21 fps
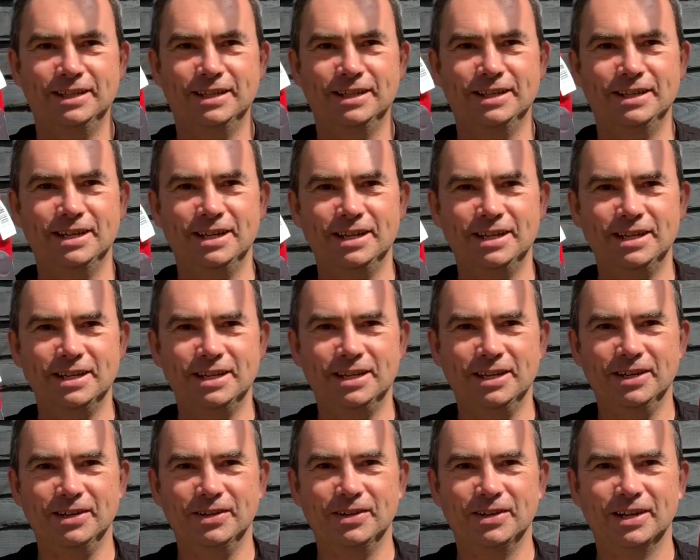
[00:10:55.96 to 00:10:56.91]
There you
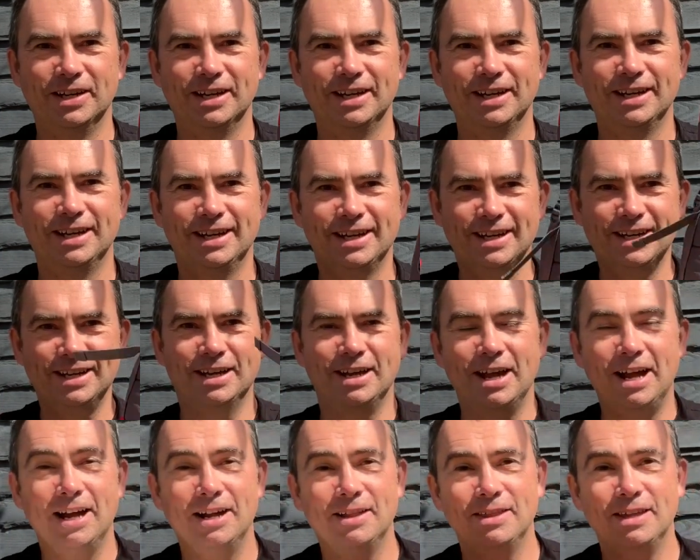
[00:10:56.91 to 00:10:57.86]
go.
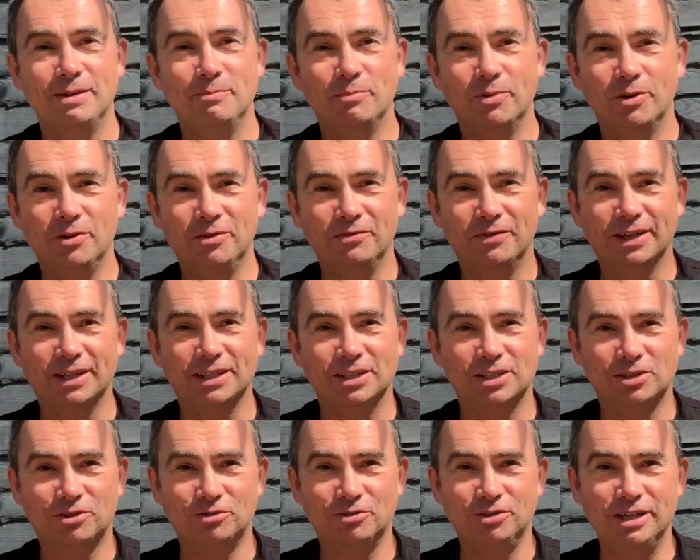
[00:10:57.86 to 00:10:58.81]
And they're both
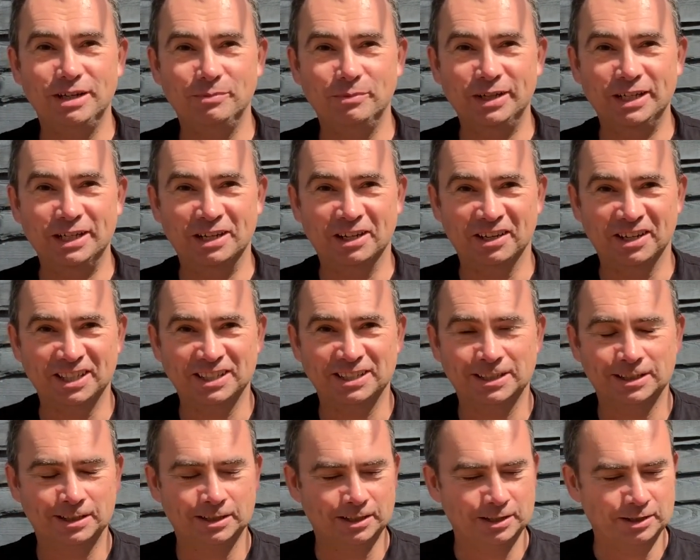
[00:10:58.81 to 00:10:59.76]
extremely
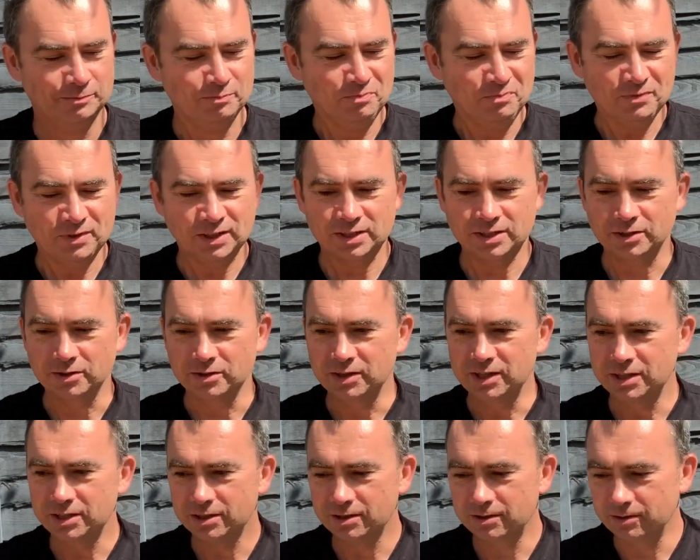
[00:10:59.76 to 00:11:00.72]
light. So
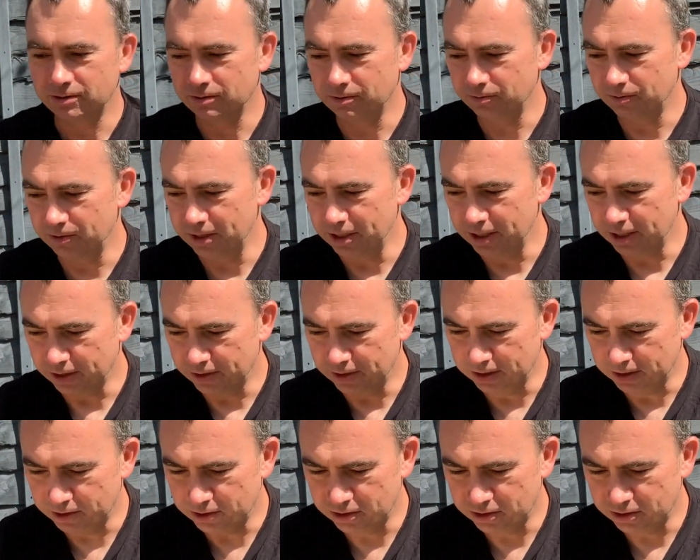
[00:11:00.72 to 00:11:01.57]
these are really, I think,